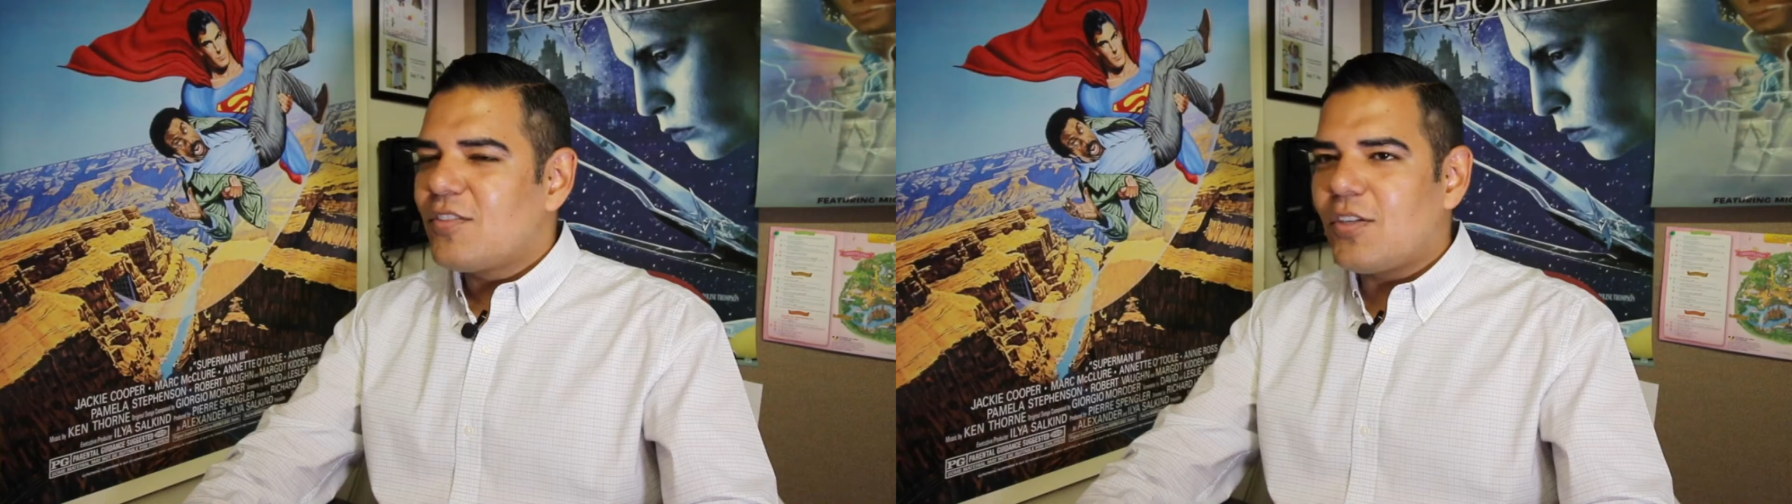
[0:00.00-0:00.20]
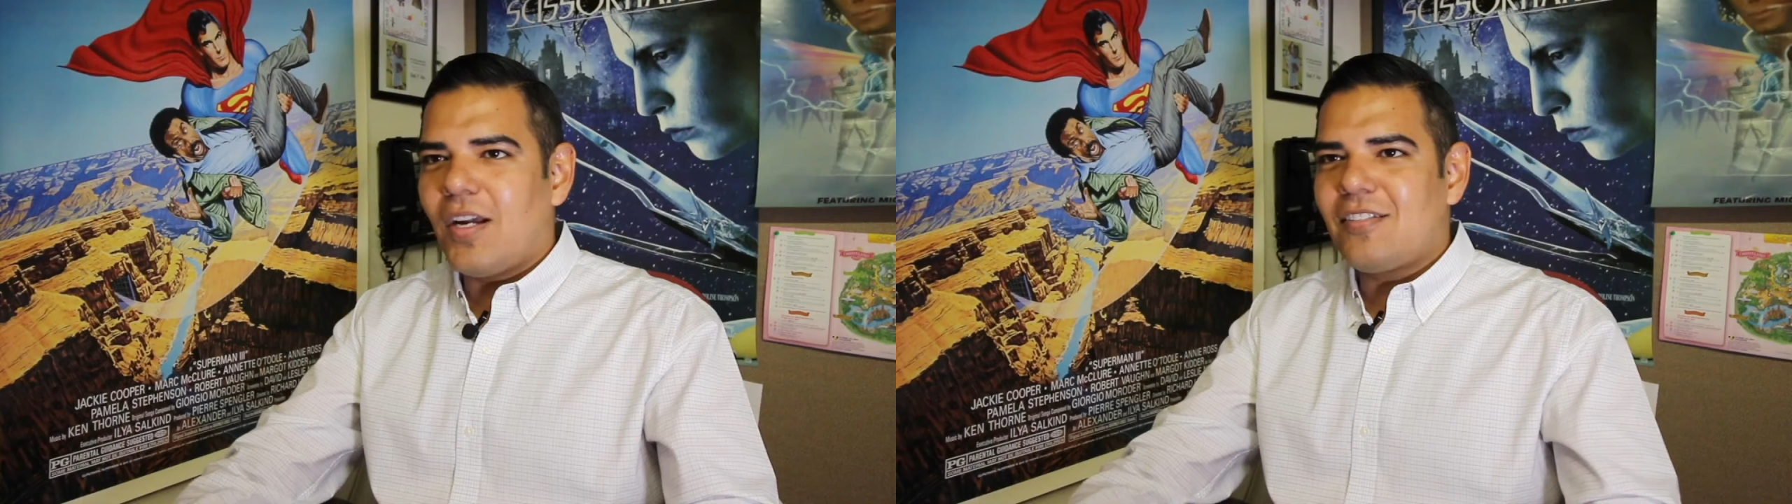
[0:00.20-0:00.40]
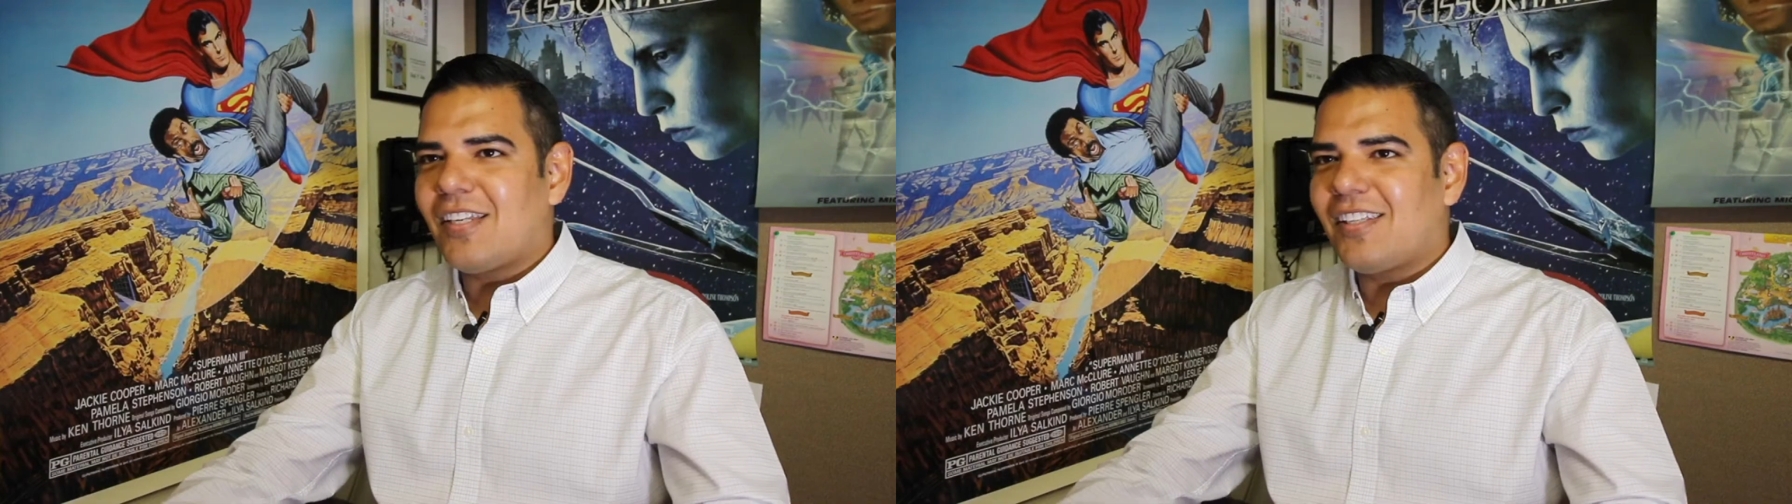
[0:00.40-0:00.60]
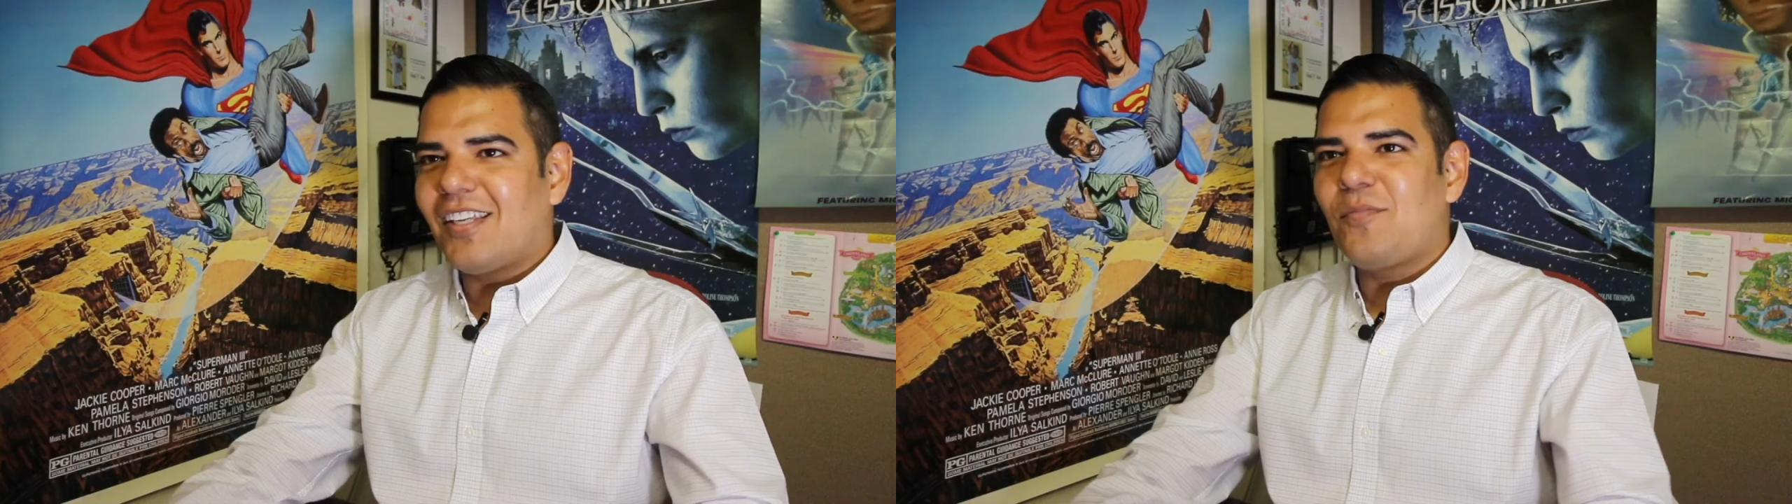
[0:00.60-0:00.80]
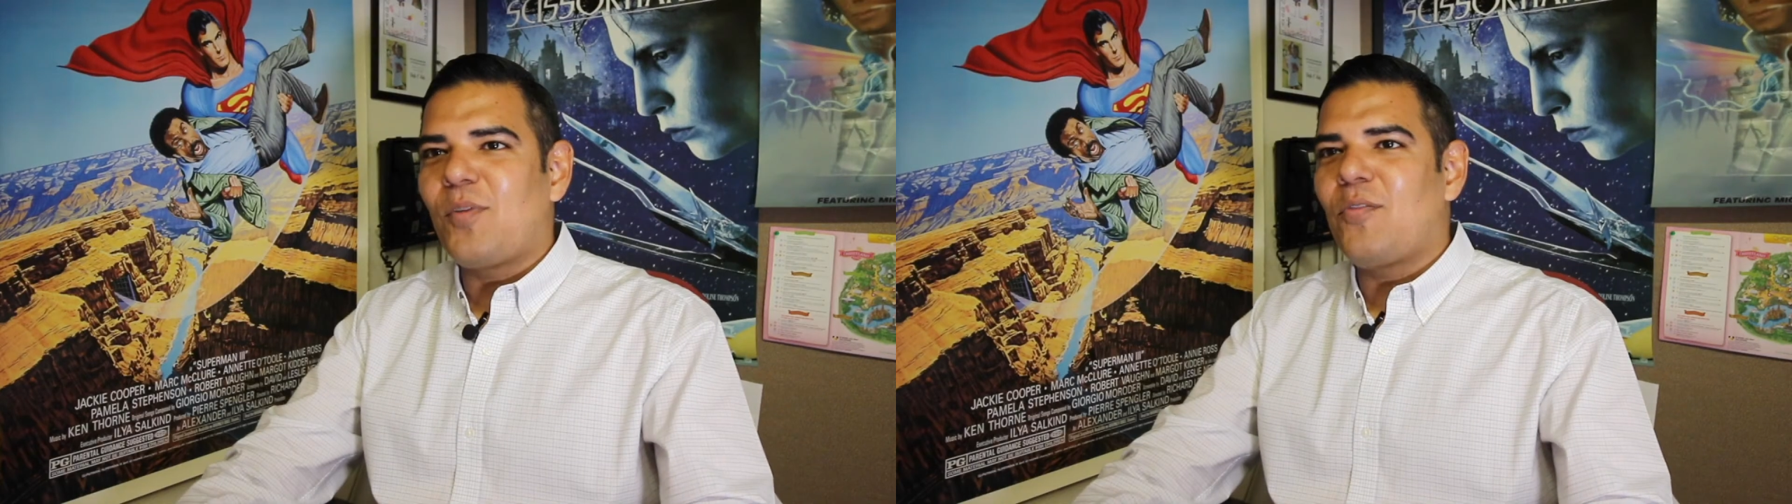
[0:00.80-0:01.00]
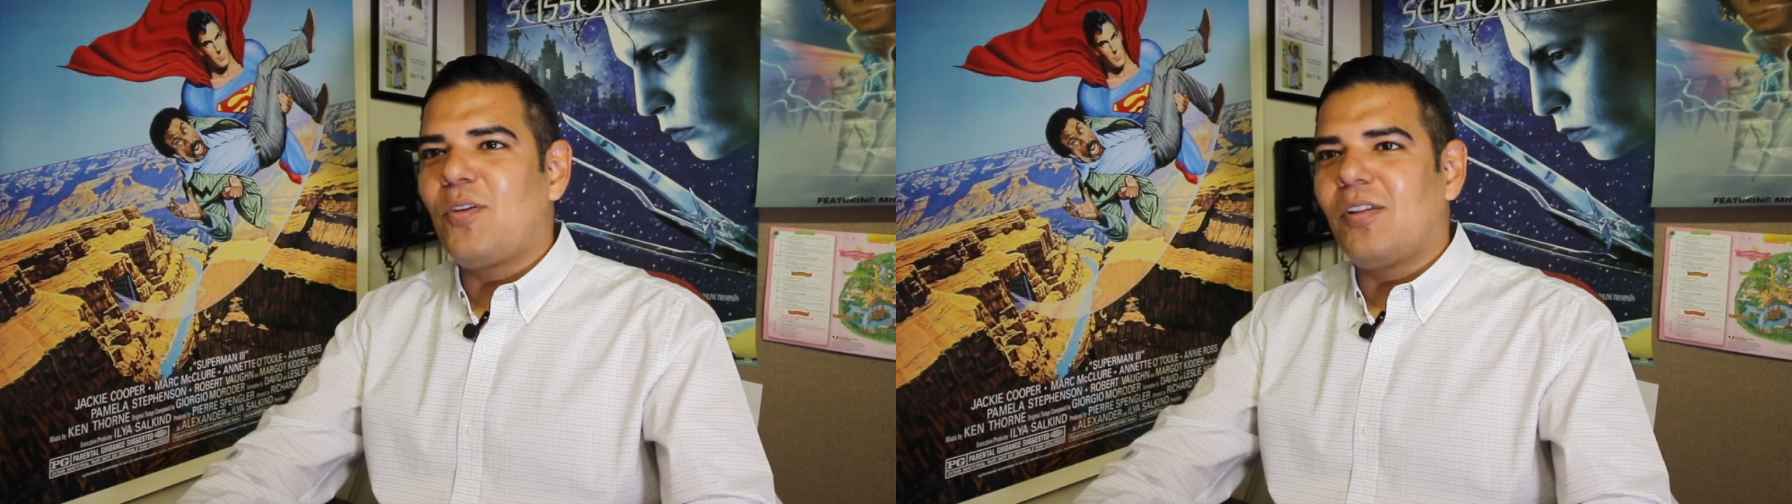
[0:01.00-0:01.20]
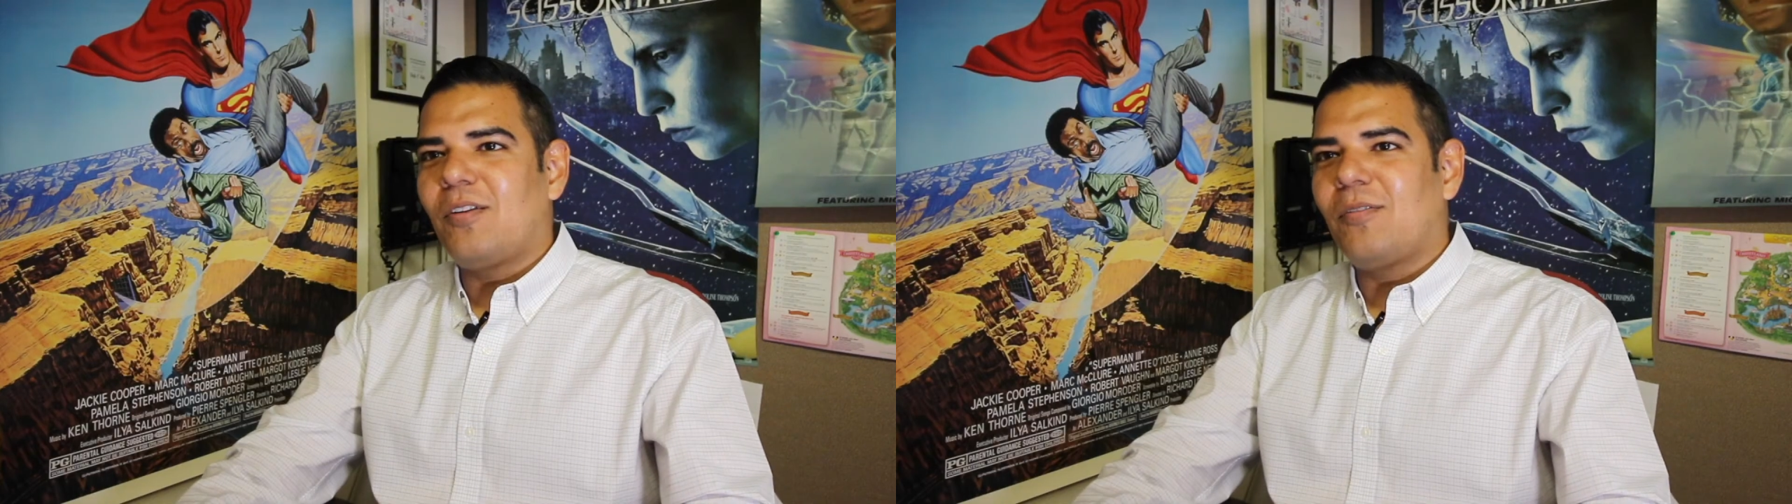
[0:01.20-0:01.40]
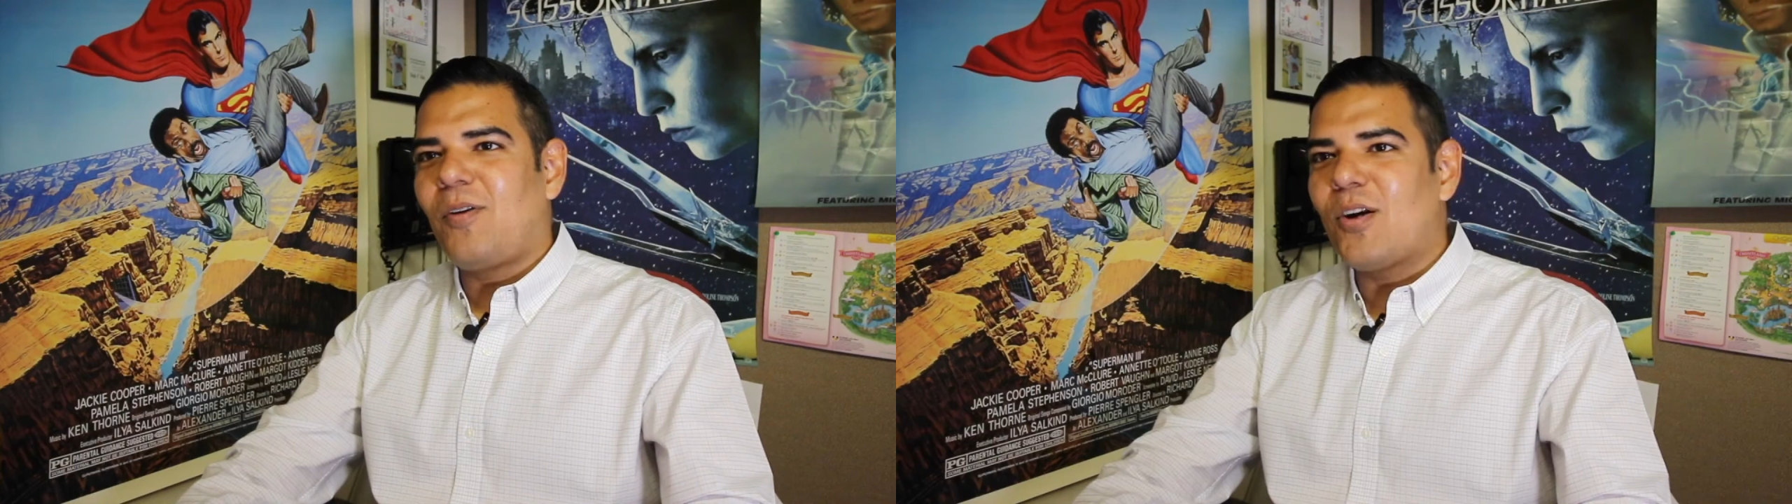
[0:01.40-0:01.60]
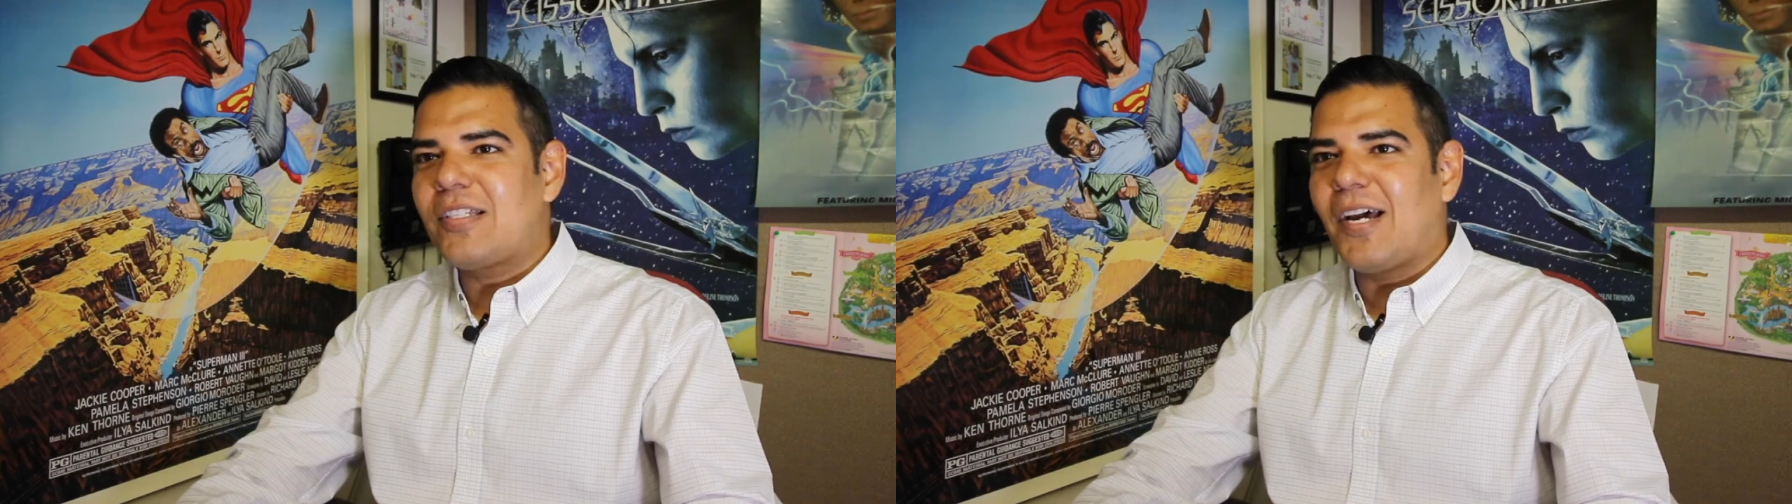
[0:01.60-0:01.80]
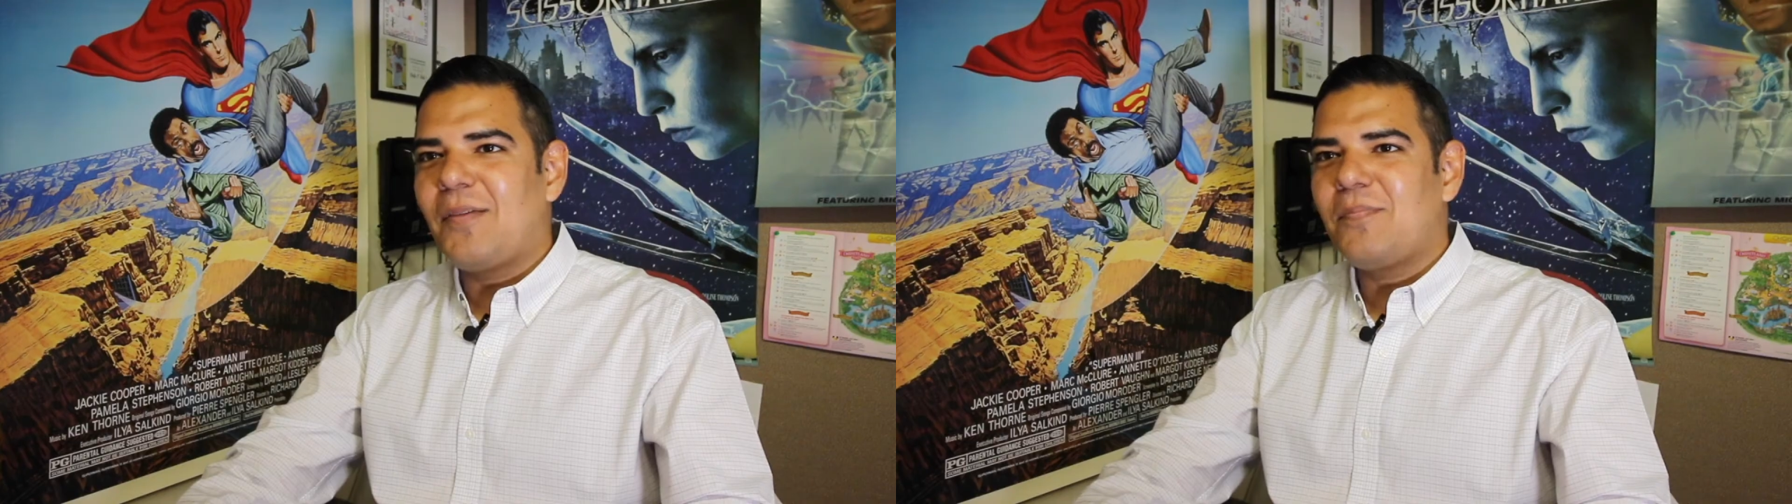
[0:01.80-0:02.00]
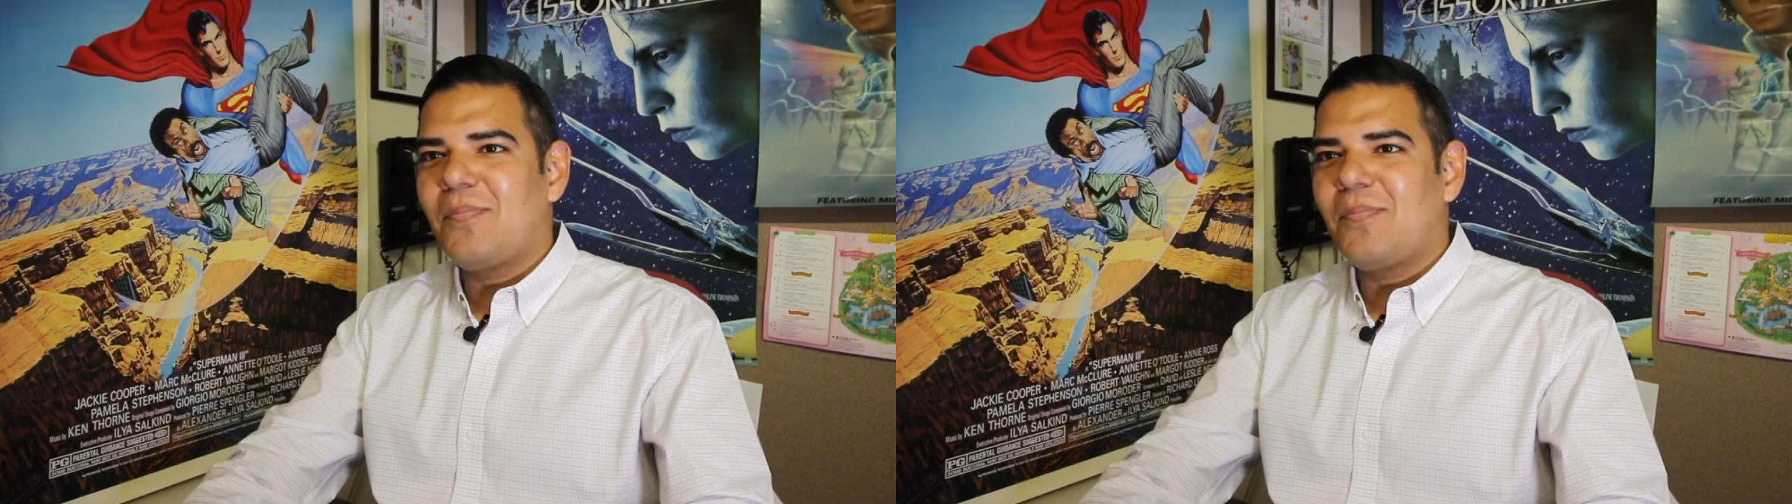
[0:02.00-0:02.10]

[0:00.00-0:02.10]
so I just like to give Marvel a little hard time.